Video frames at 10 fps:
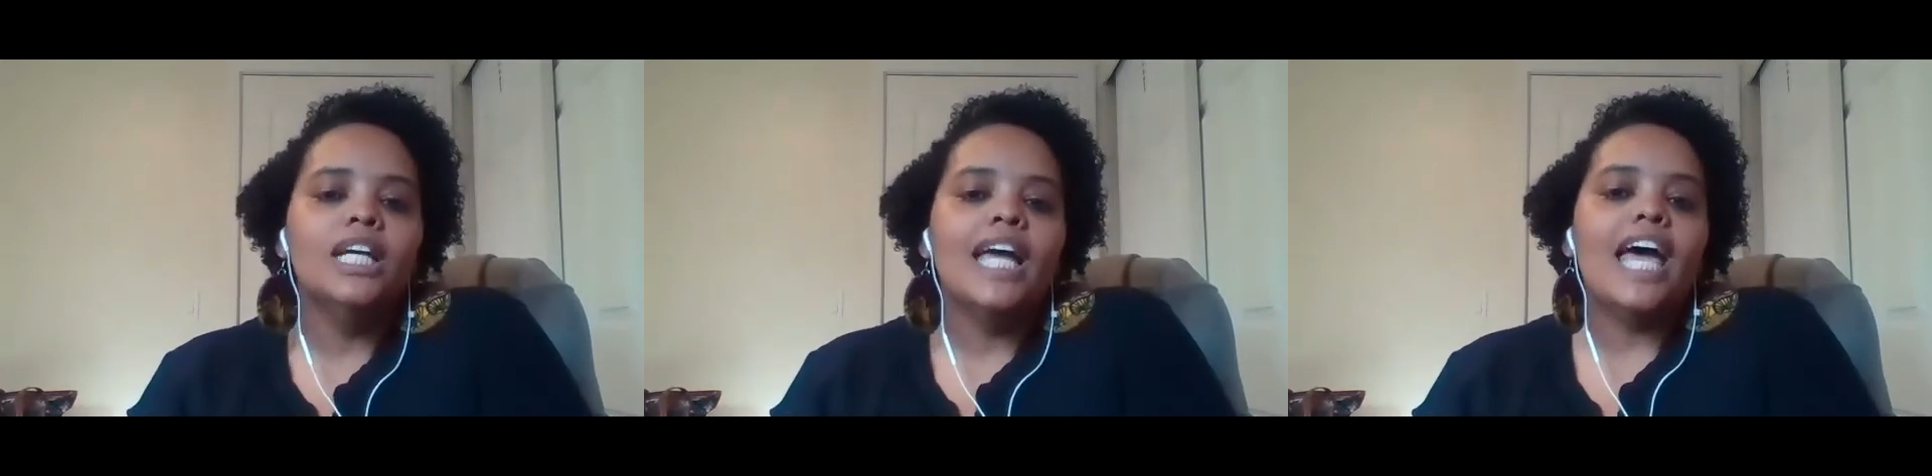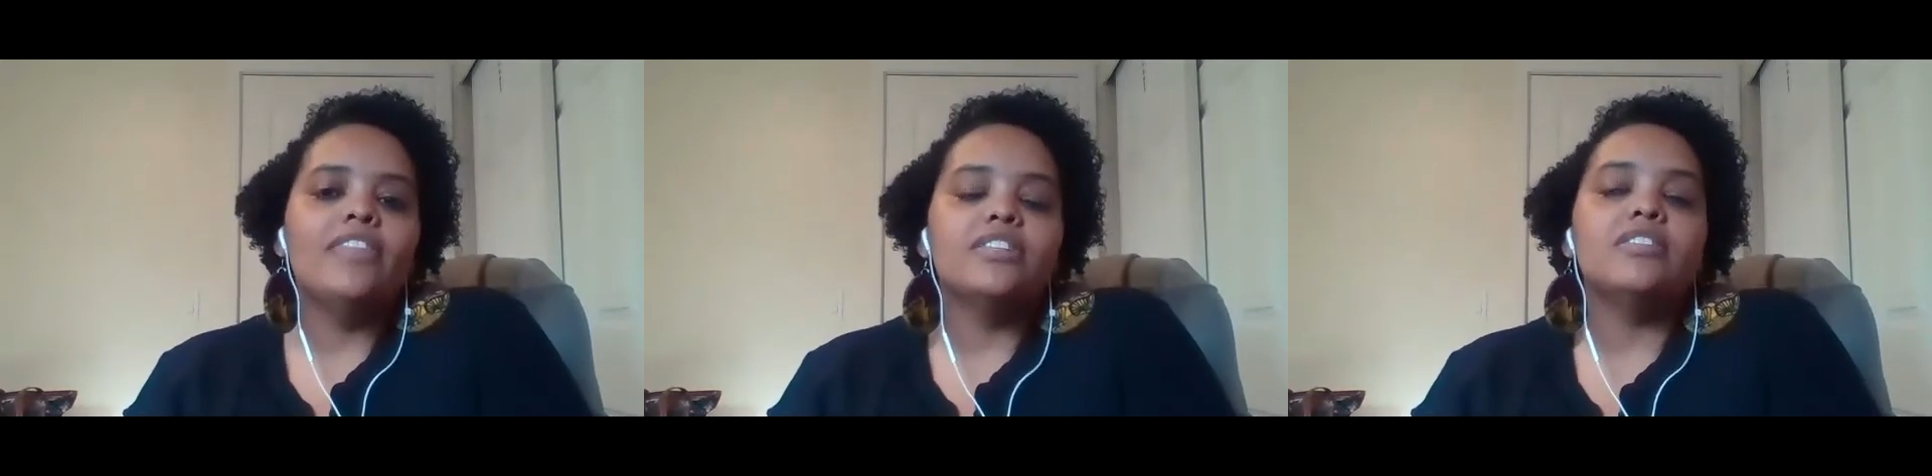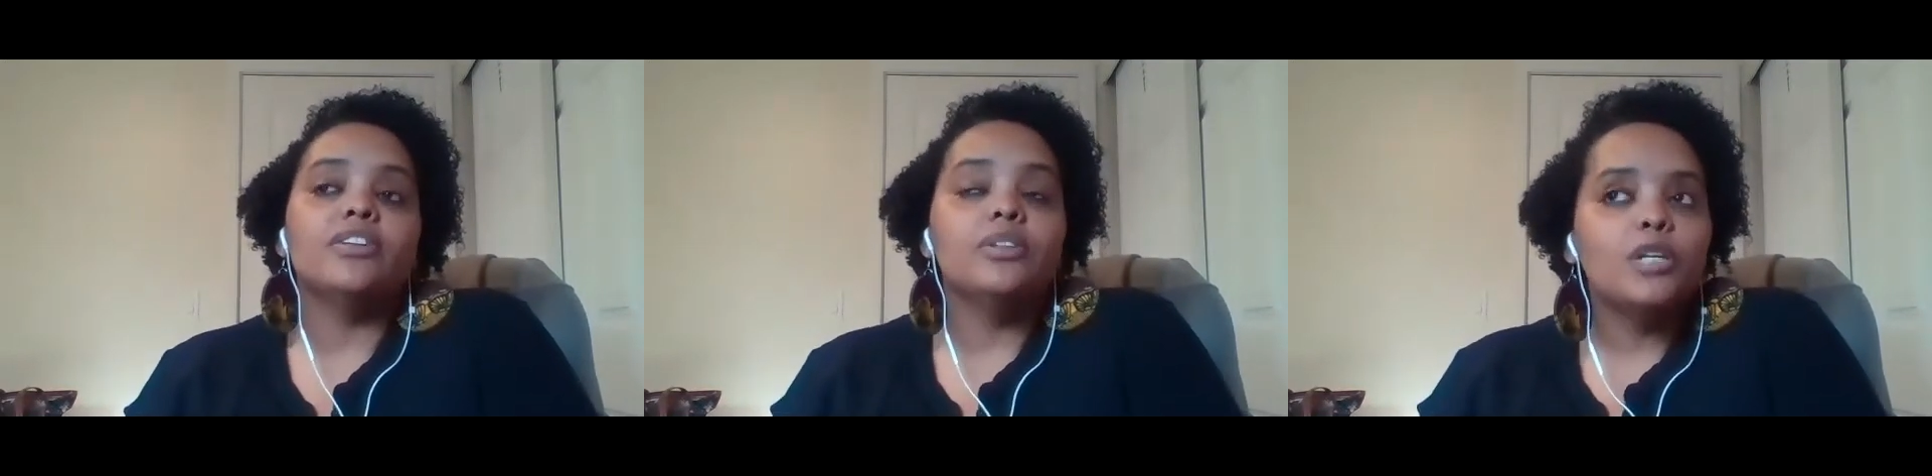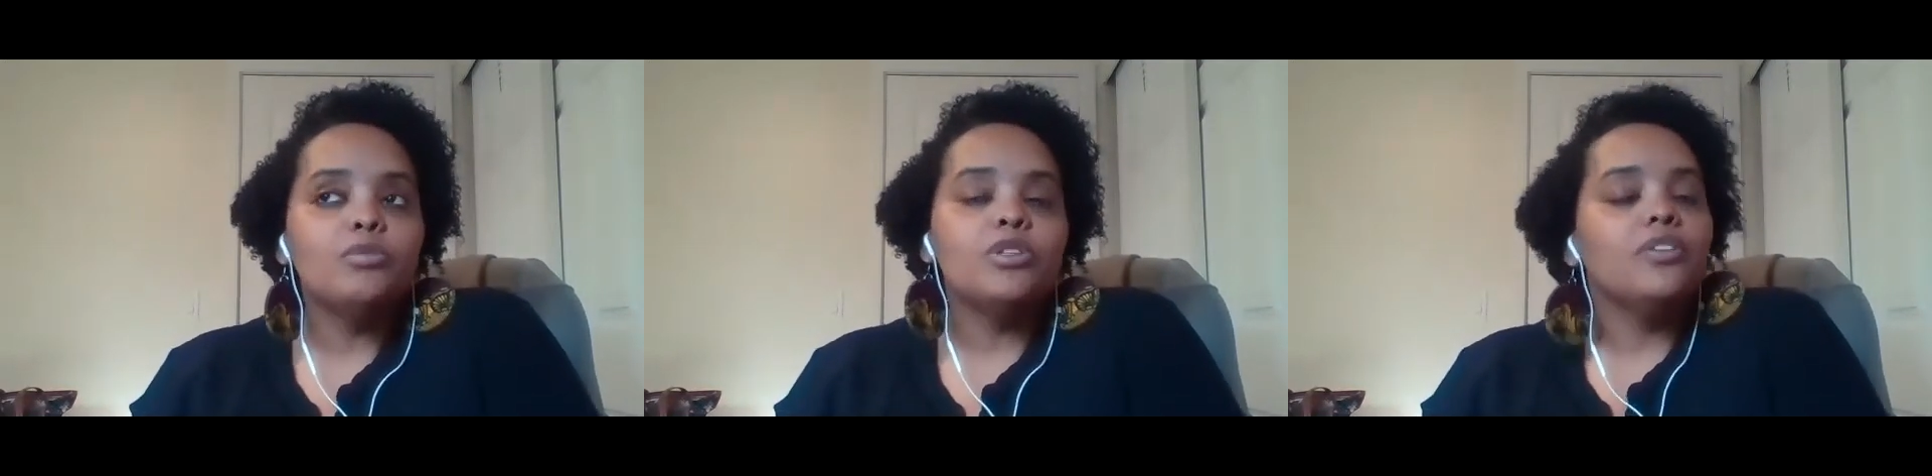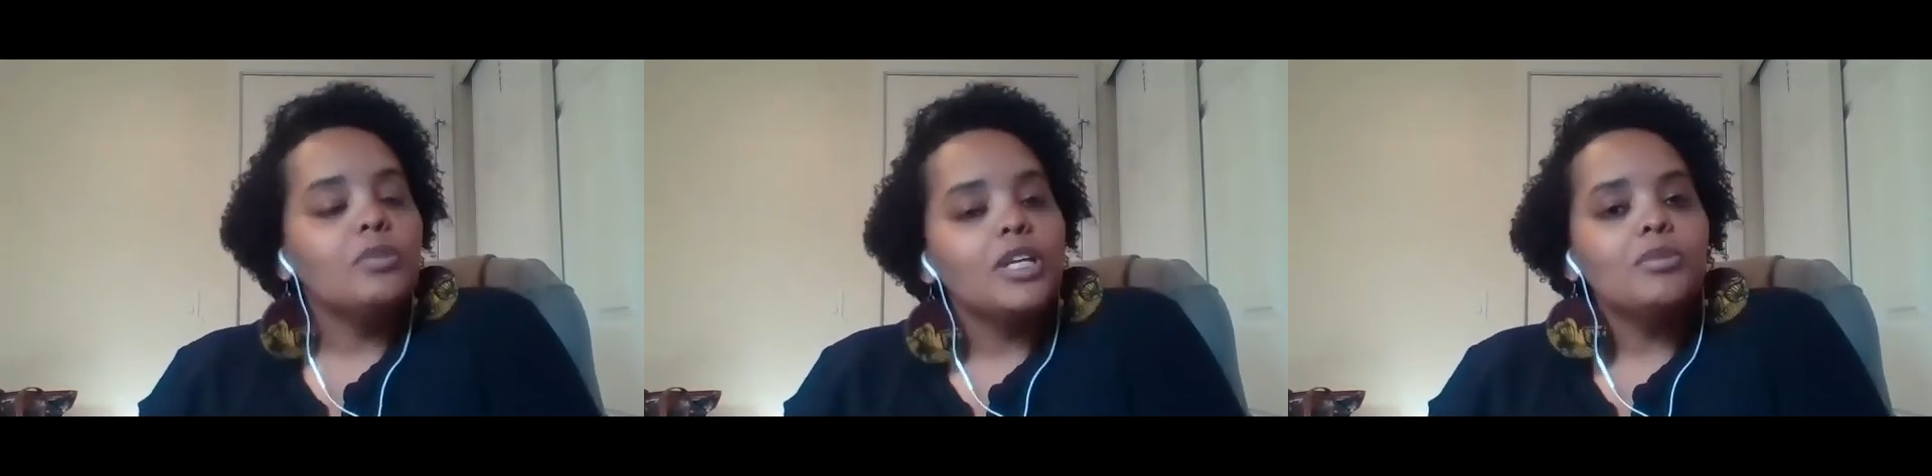and the stereotypes you have
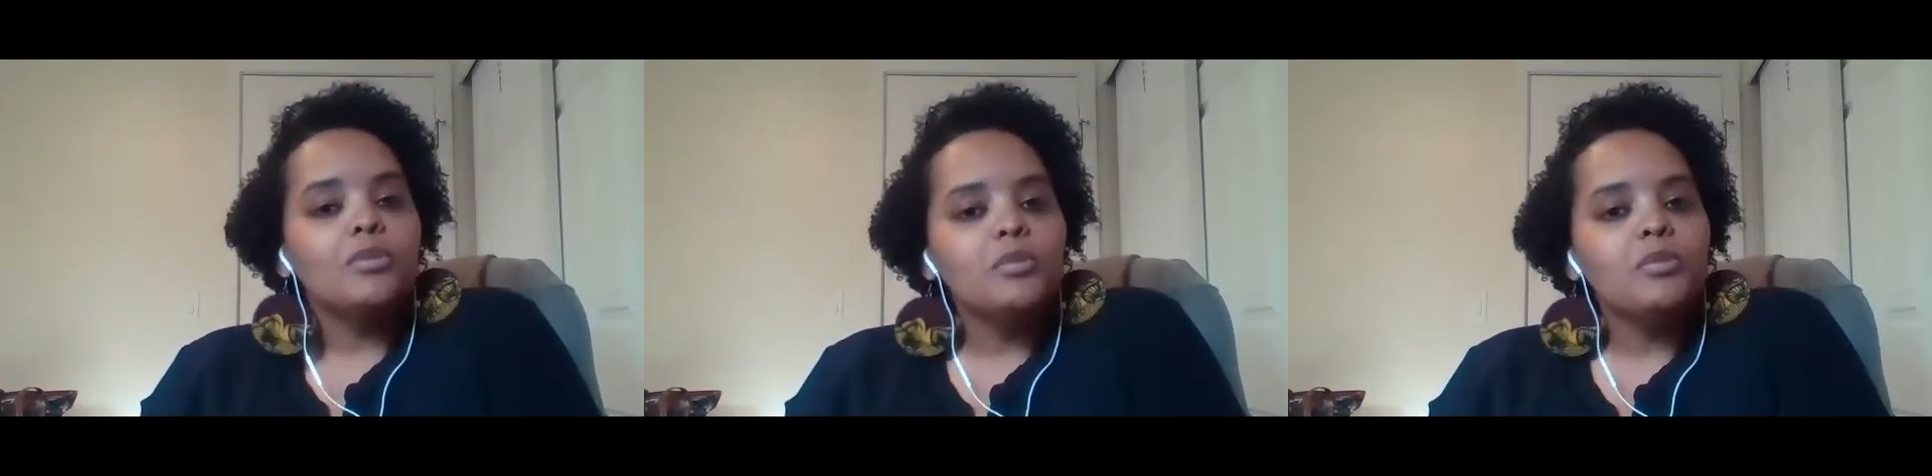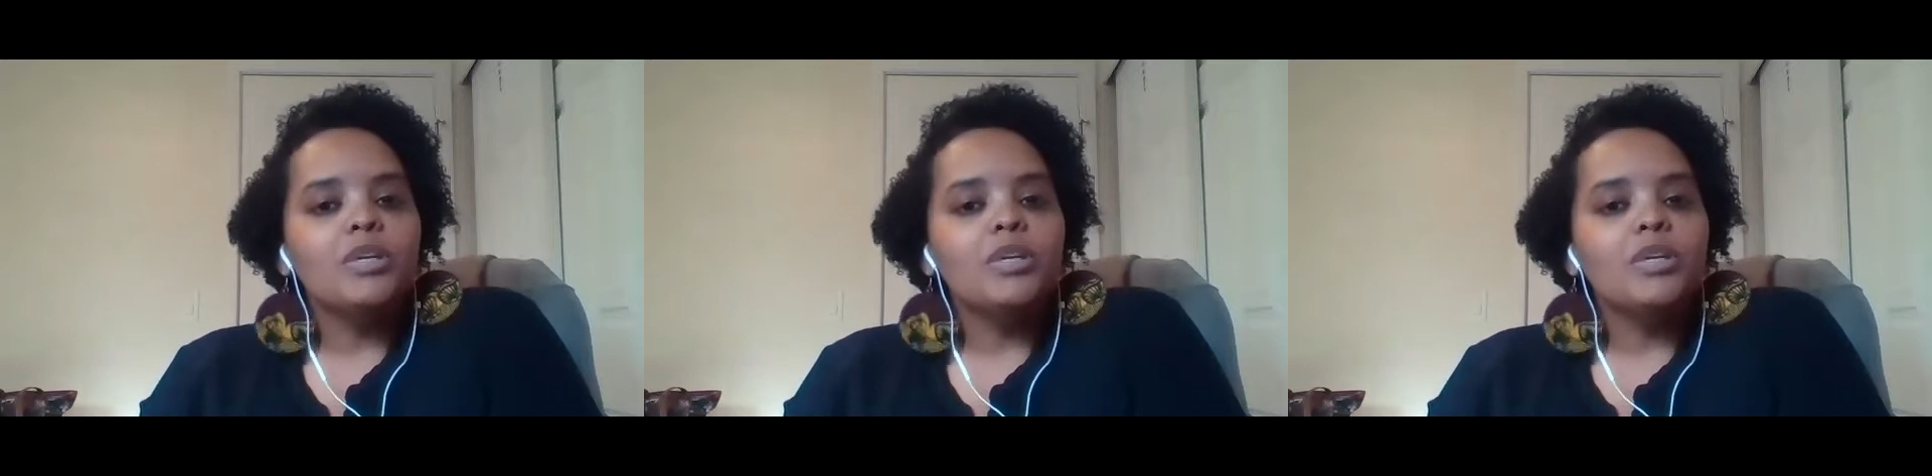of Black people,